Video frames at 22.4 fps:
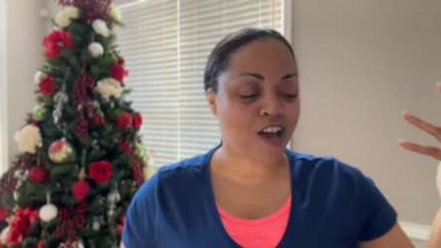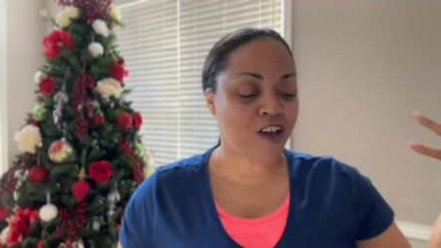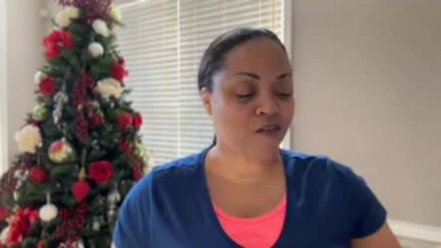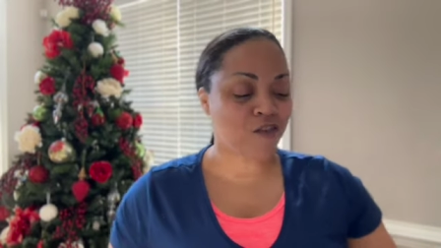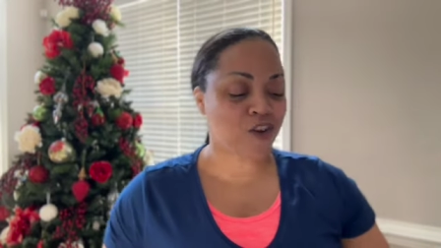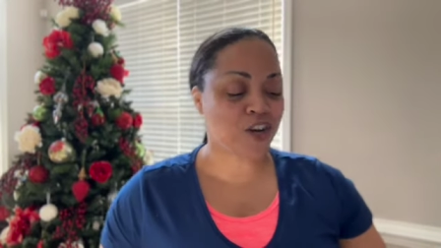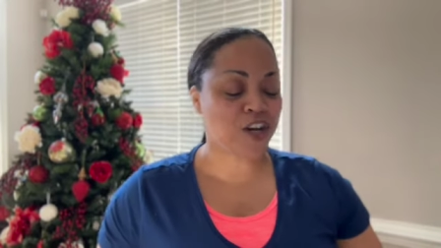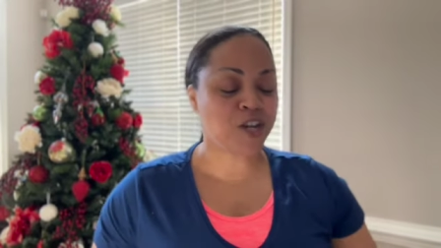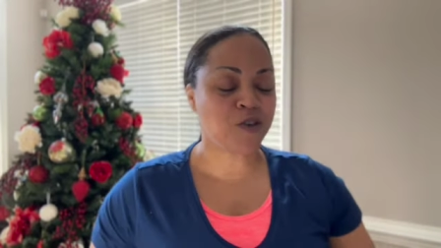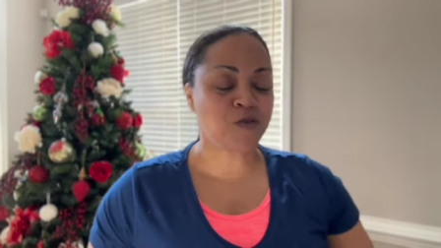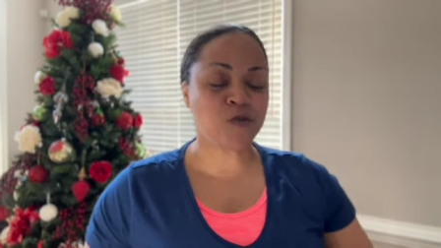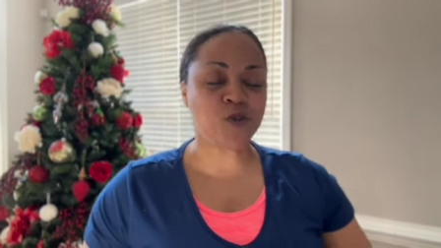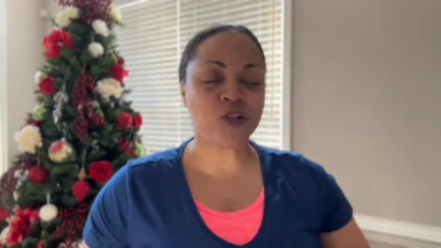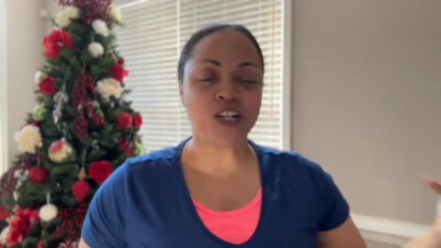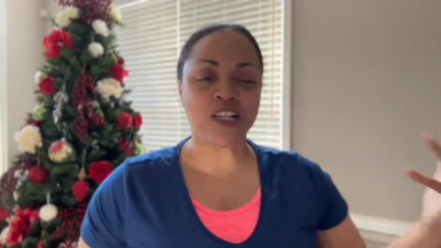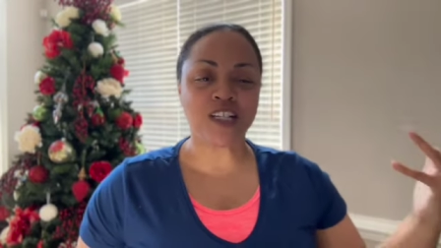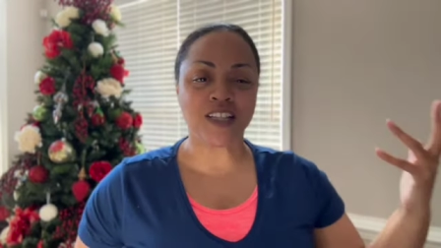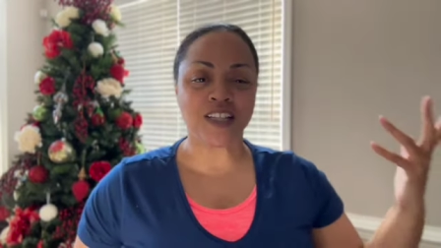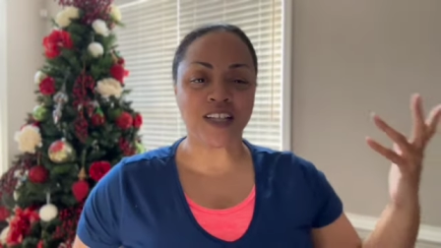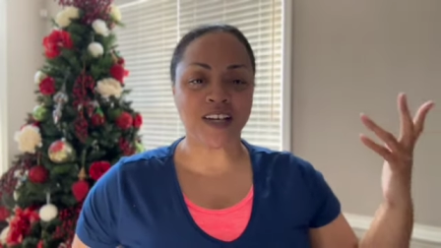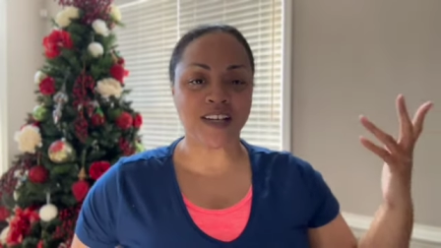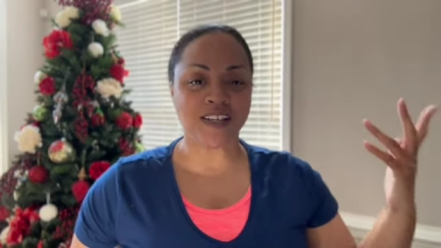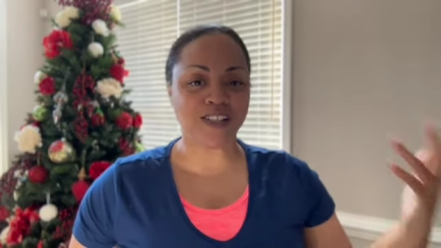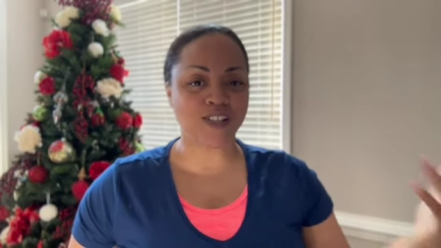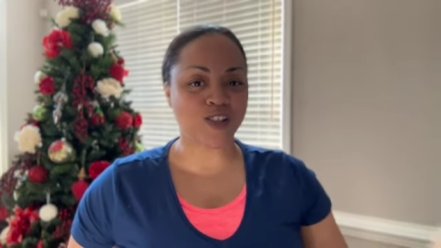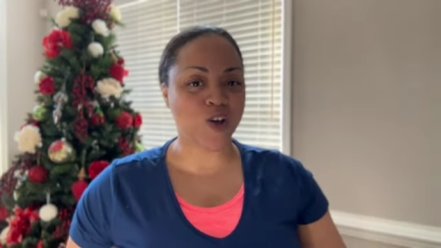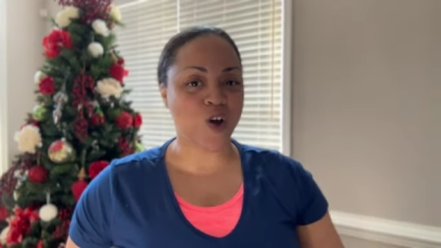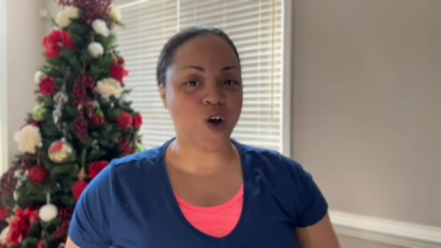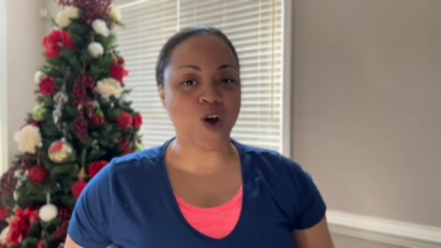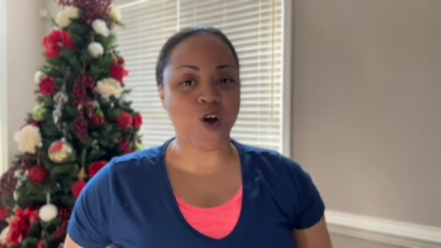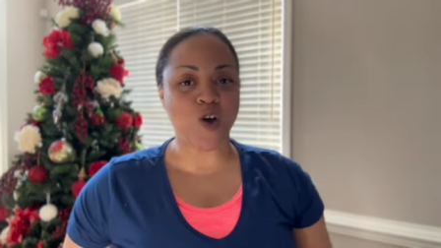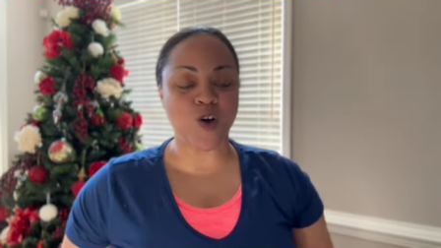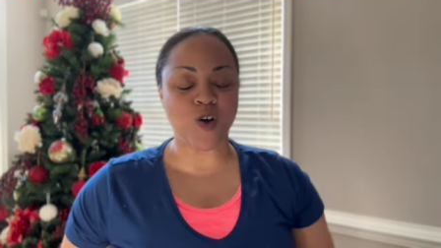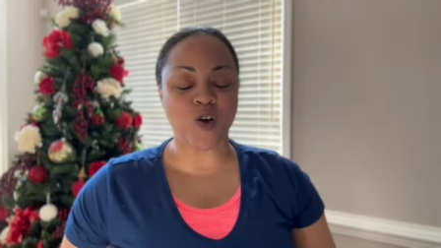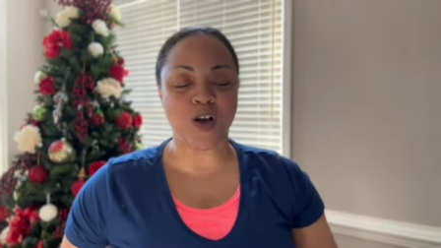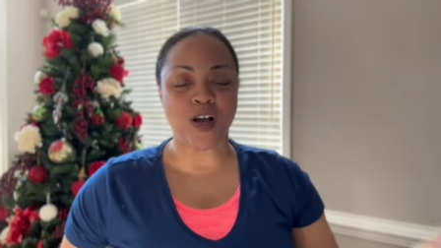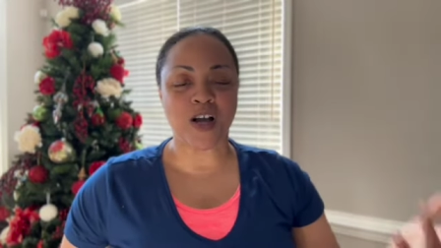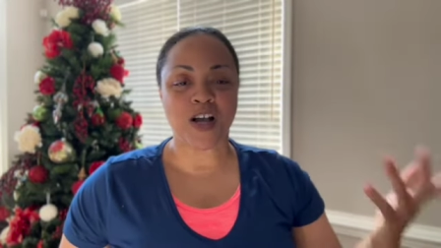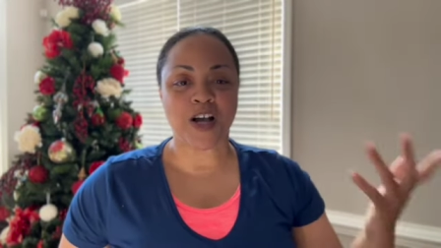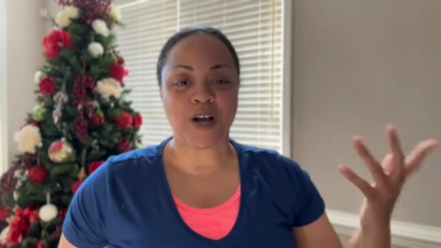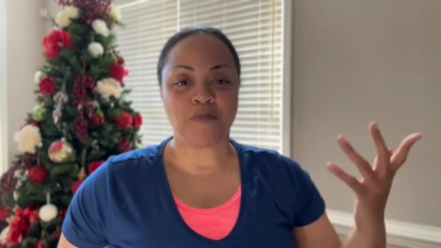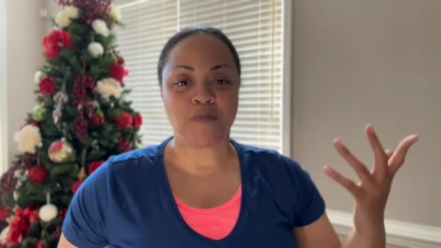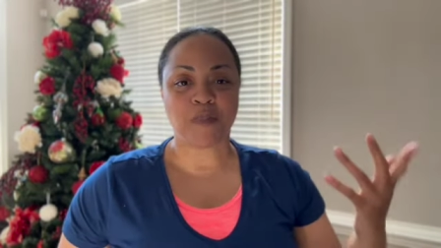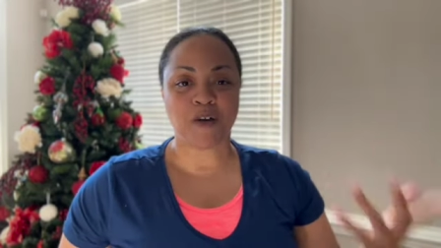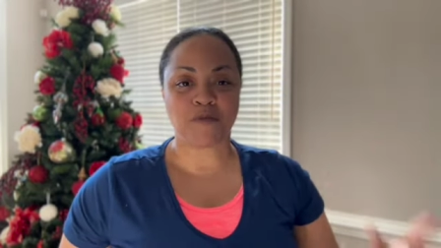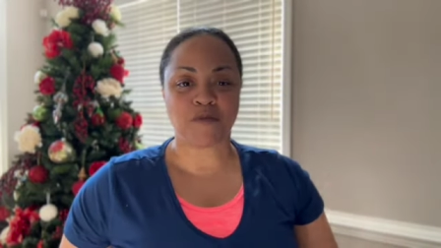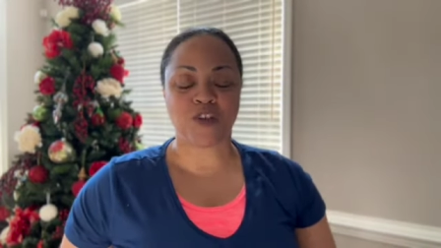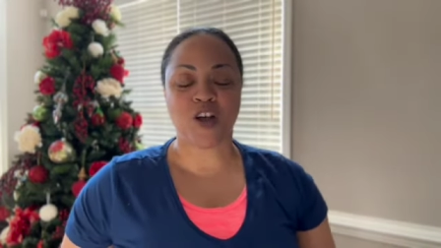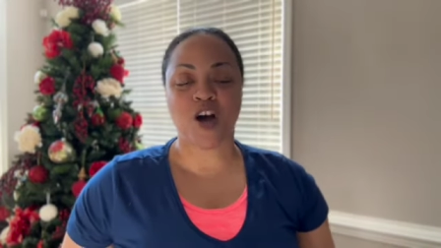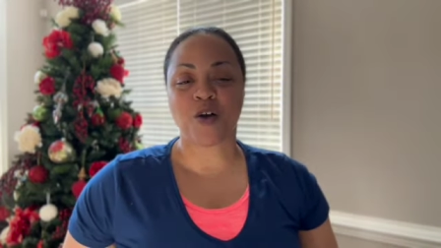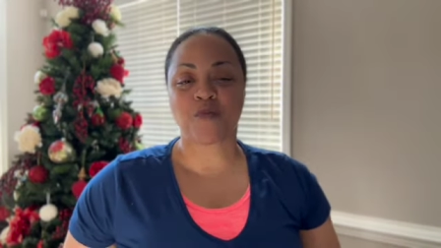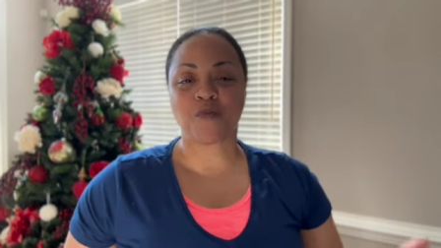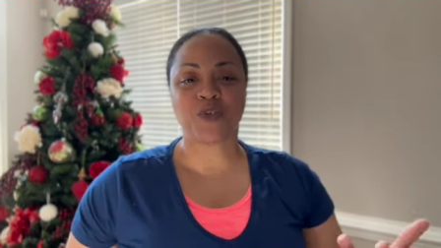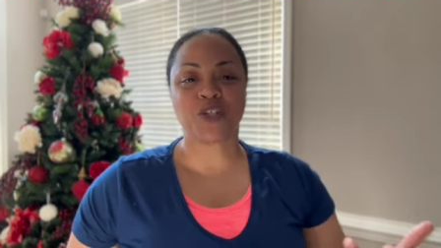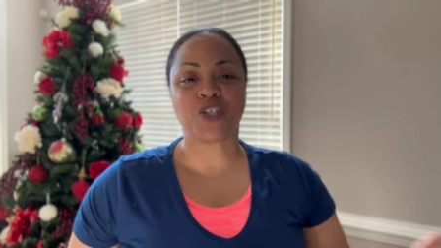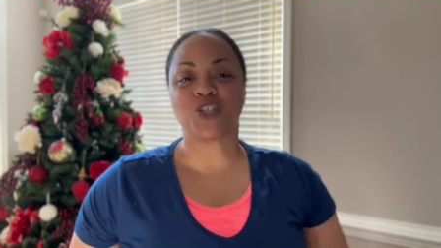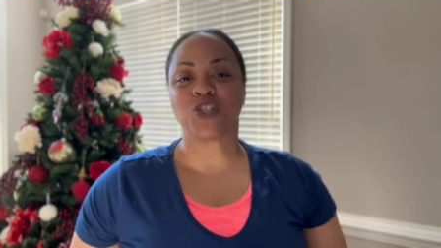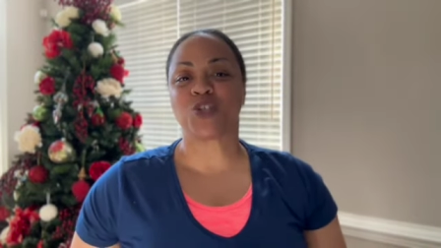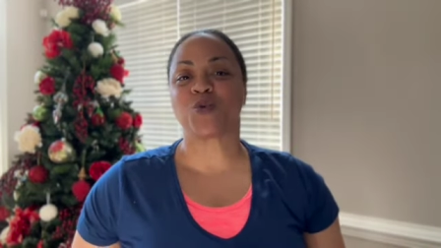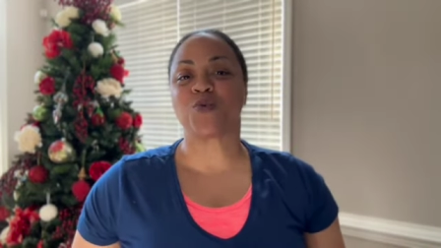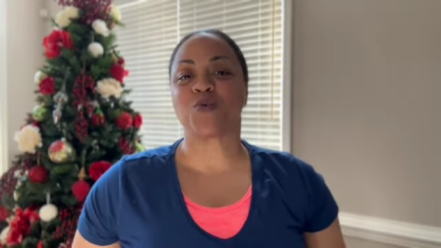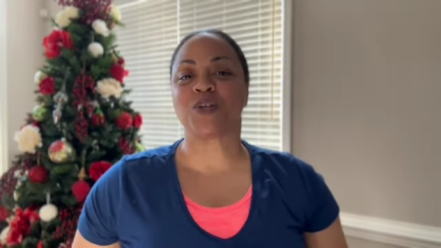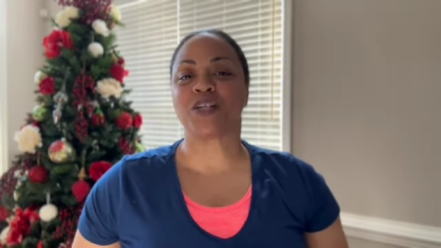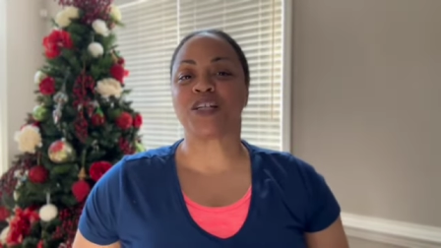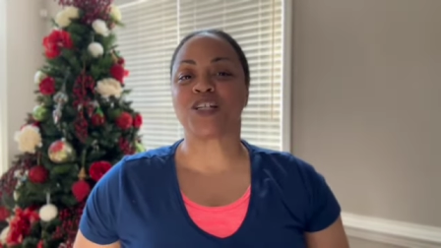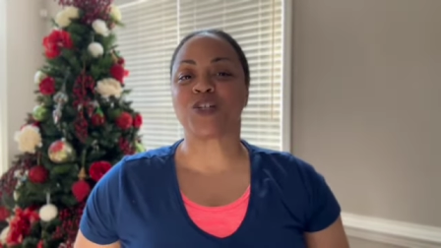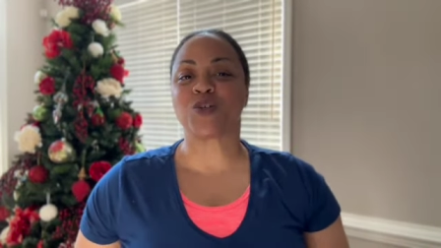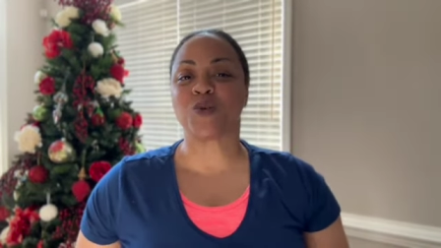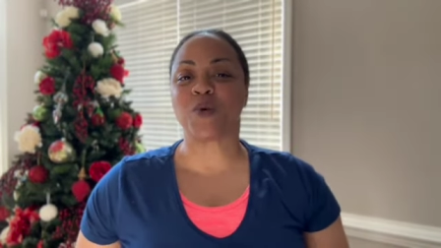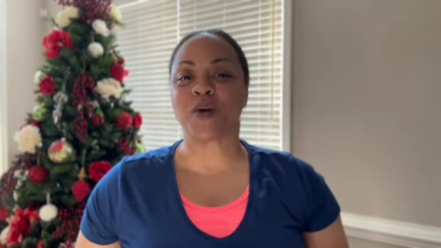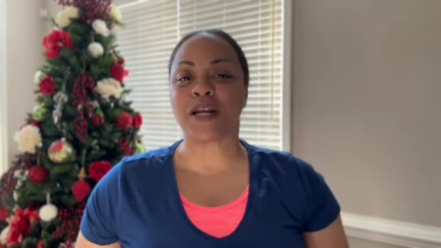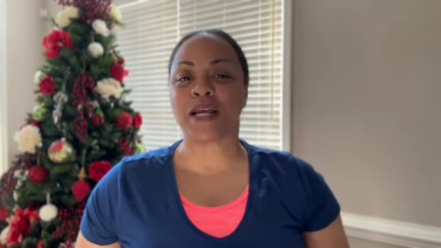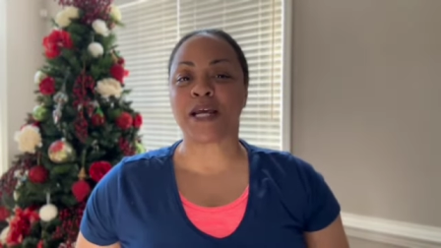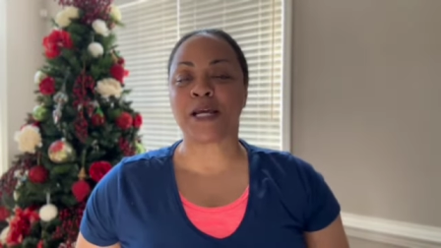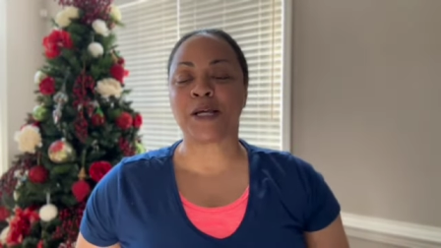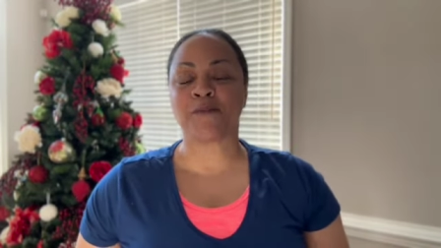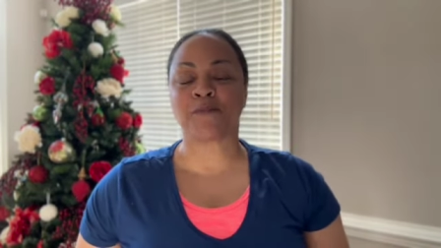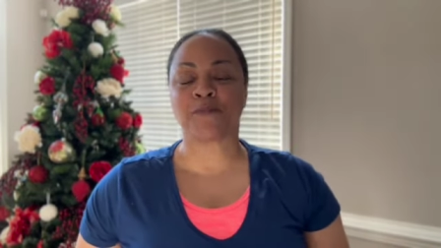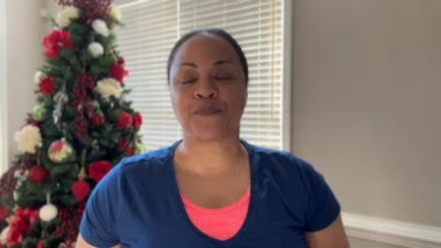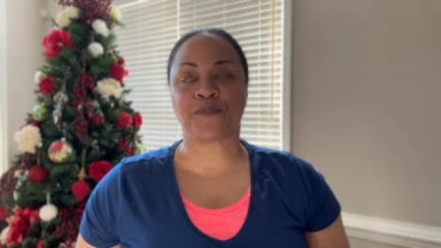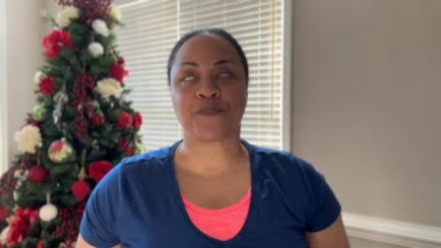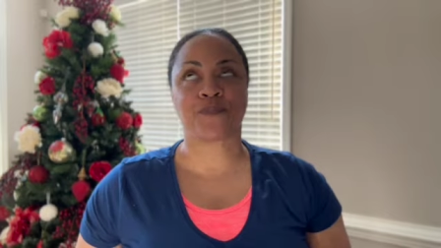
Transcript: For anyone that saw my Vlogmas in 2020,